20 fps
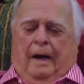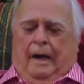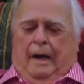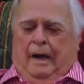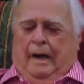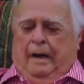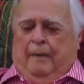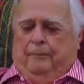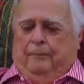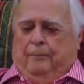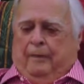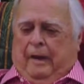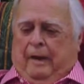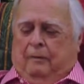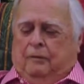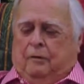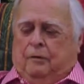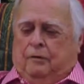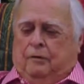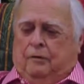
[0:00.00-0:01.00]
And
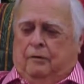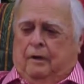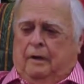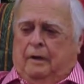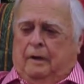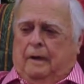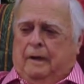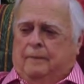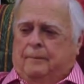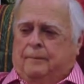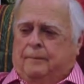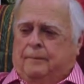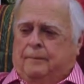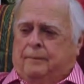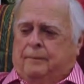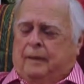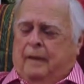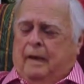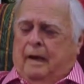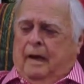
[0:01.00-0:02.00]
it was funny.
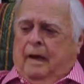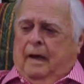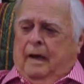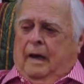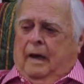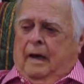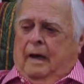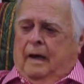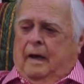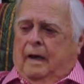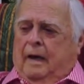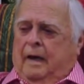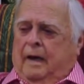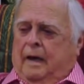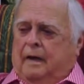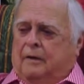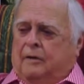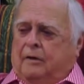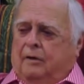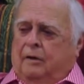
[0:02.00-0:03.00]
He
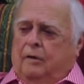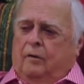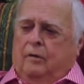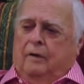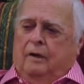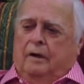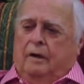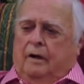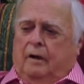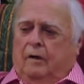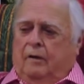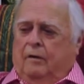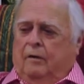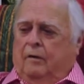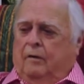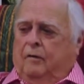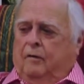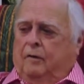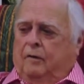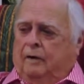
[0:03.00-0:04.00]
has told it all
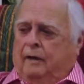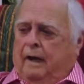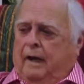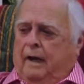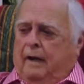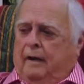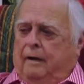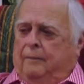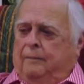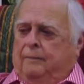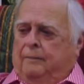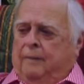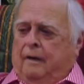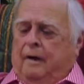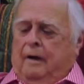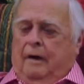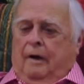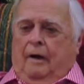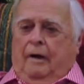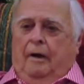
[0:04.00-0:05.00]
over town
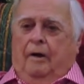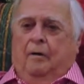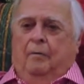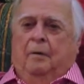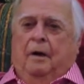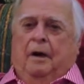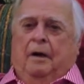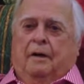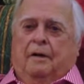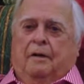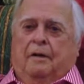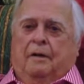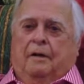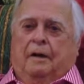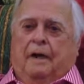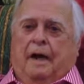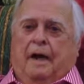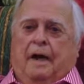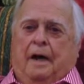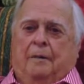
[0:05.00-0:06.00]
about the
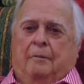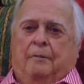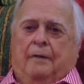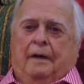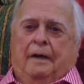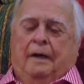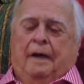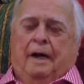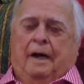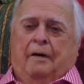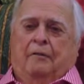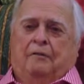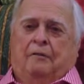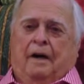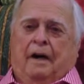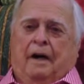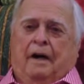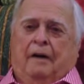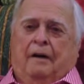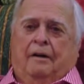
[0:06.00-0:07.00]
time that I
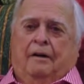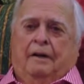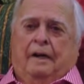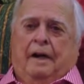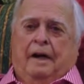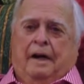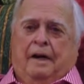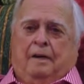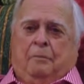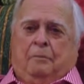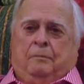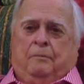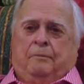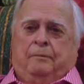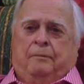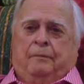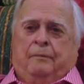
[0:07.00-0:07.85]
fired him.